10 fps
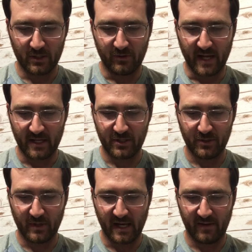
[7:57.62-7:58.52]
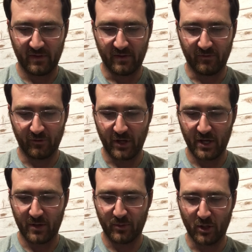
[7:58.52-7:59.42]
next you will have the free
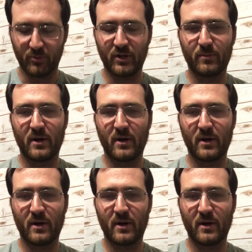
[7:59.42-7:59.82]
appropriate